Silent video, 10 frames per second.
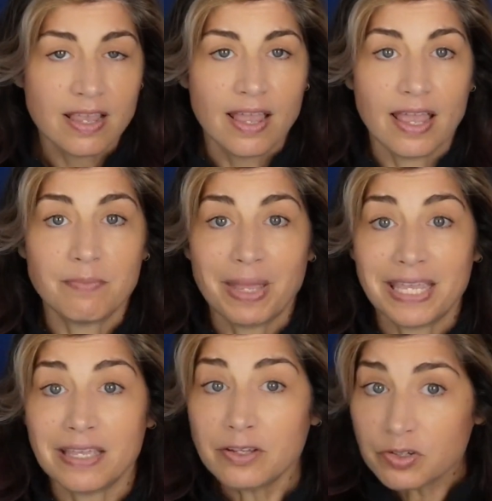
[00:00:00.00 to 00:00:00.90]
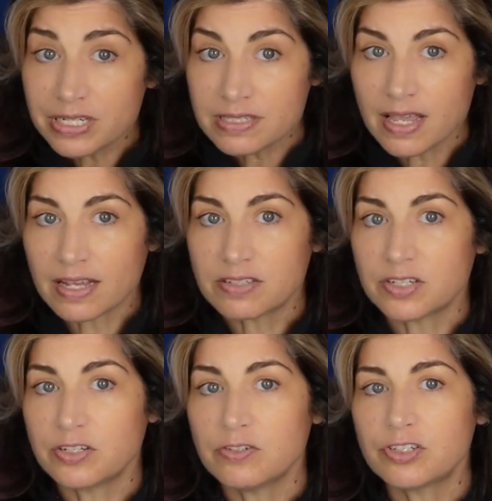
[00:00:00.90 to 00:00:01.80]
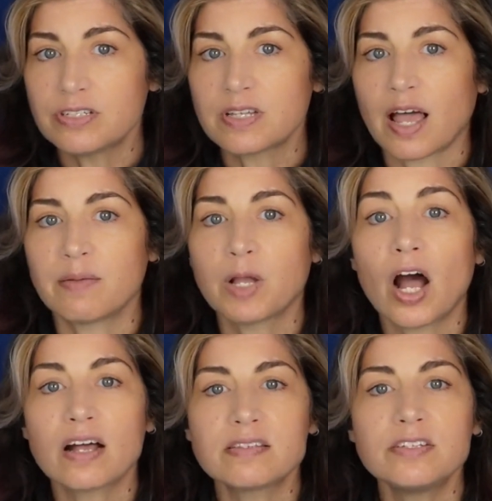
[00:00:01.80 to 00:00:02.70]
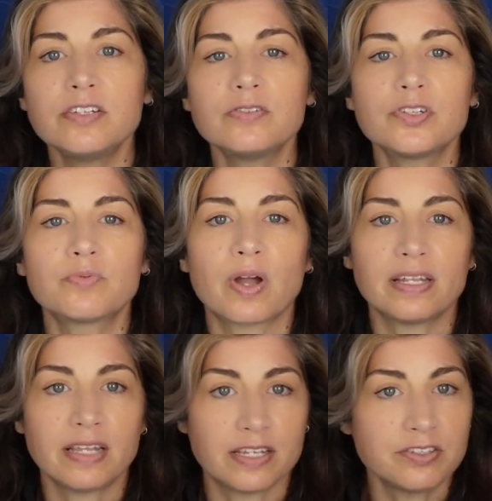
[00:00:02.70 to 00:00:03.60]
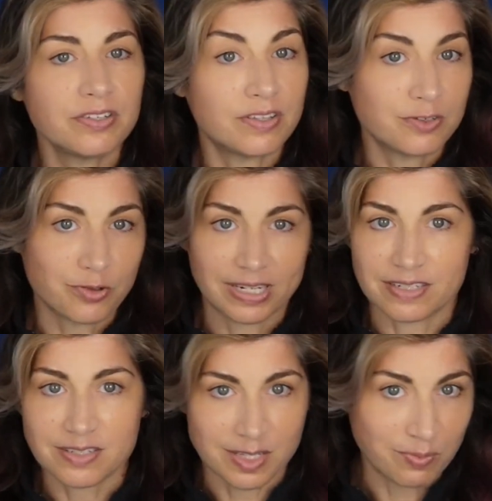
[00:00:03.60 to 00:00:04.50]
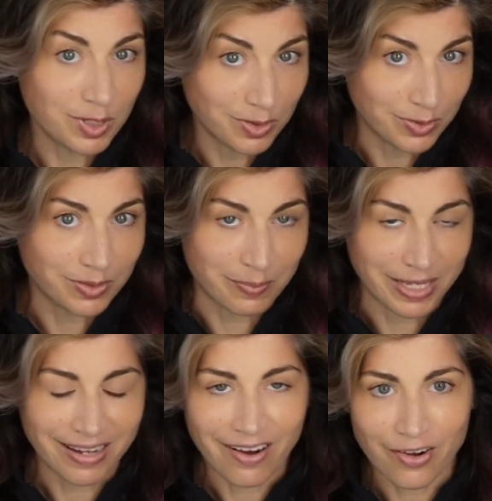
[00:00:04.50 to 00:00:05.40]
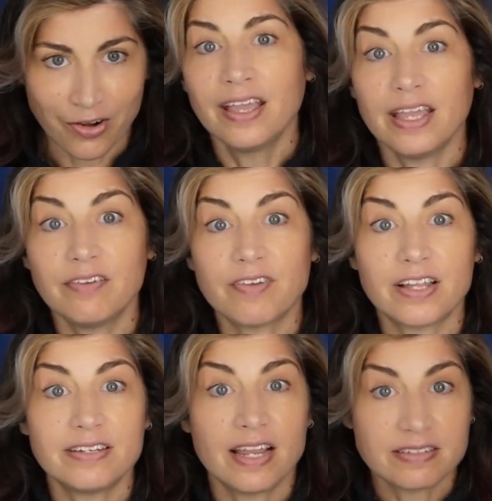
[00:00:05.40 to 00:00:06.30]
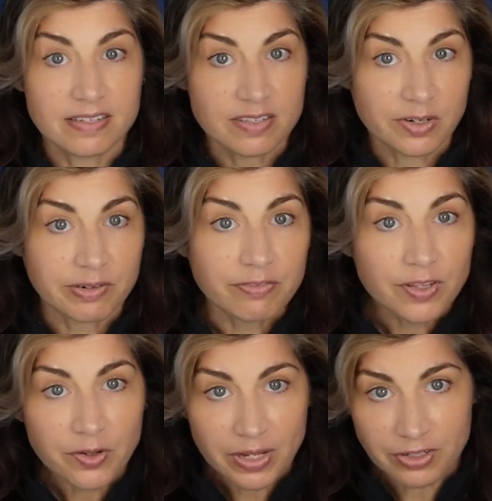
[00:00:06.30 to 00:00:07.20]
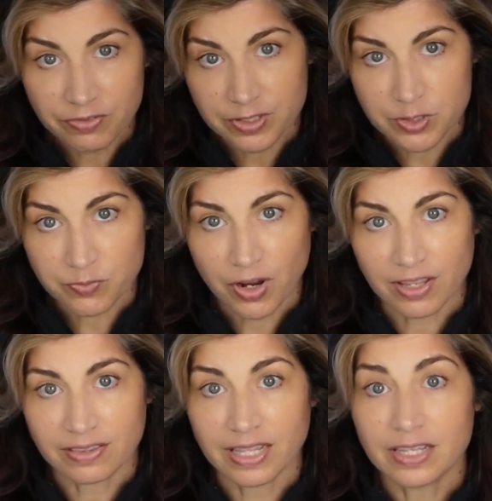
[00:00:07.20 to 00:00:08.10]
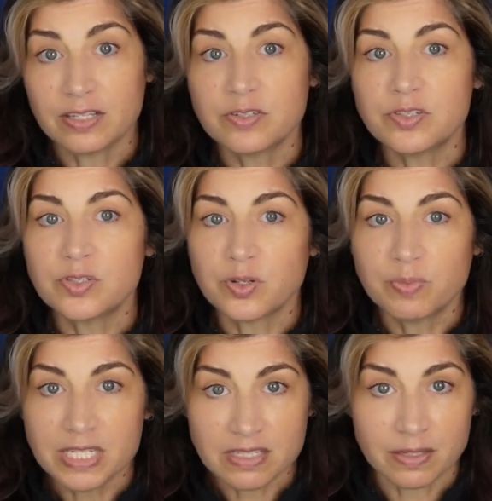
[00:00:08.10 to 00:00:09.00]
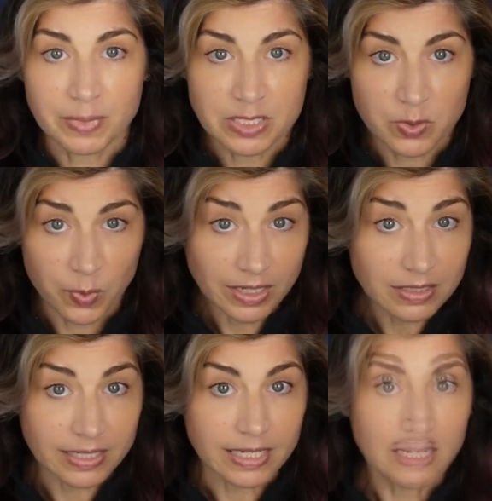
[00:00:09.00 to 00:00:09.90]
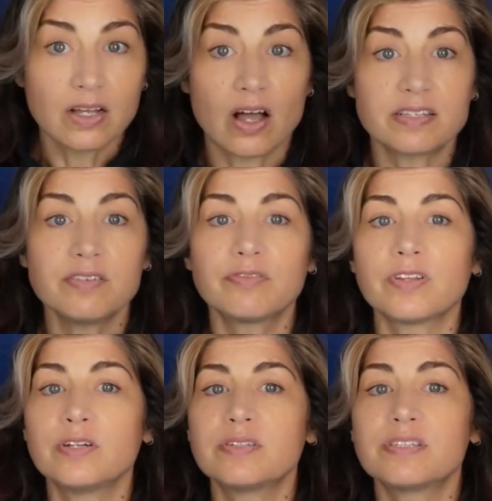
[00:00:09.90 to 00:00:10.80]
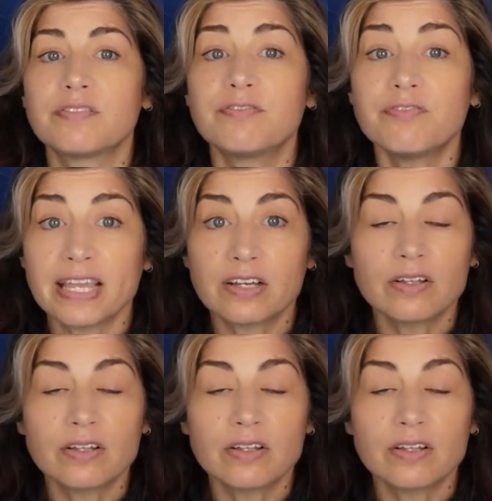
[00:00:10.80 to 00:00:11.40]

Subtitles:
it may increase the execution time, causing you to run into the dreaded CPU limit error. If unnecessary flow interviews run, they consume these limits quickly, causing flows to fail